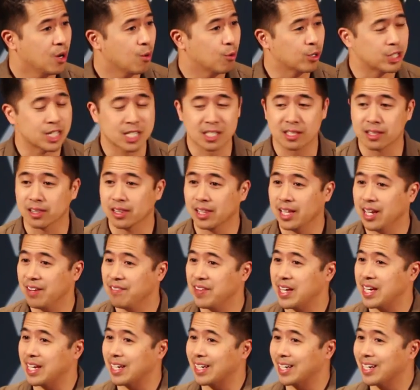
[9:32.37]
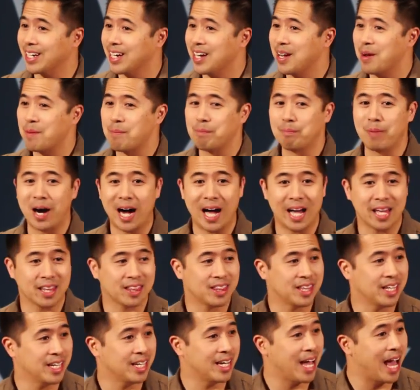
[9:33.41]
We're just living by
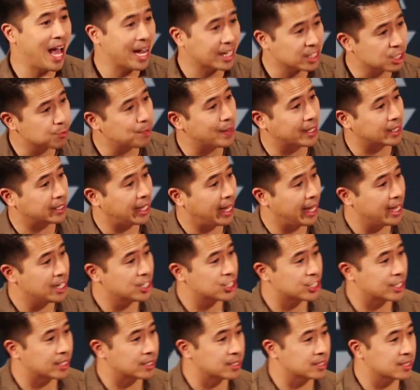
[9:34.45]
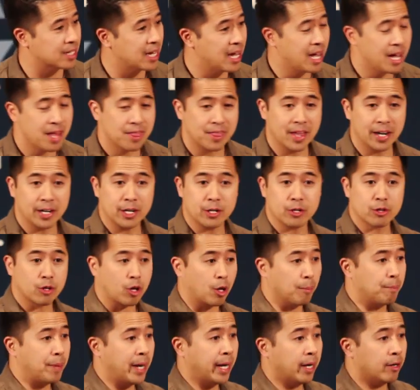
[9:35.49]
the expectations that either
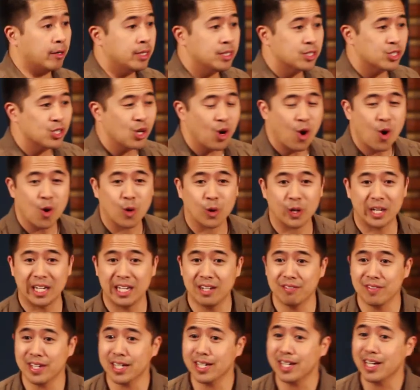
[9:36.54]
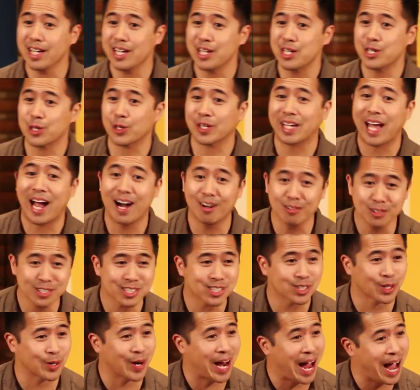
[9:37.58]
our parents or even your
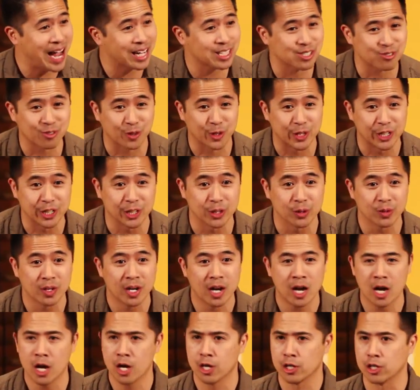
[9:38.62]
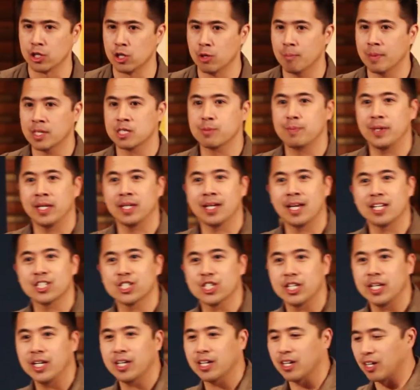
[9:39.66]
counselor has for you. You must be an
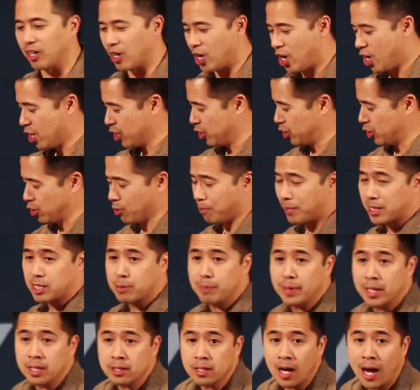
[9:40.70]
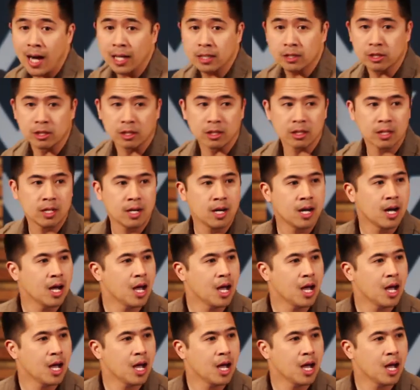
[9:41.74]
engineer. You must be a doctor.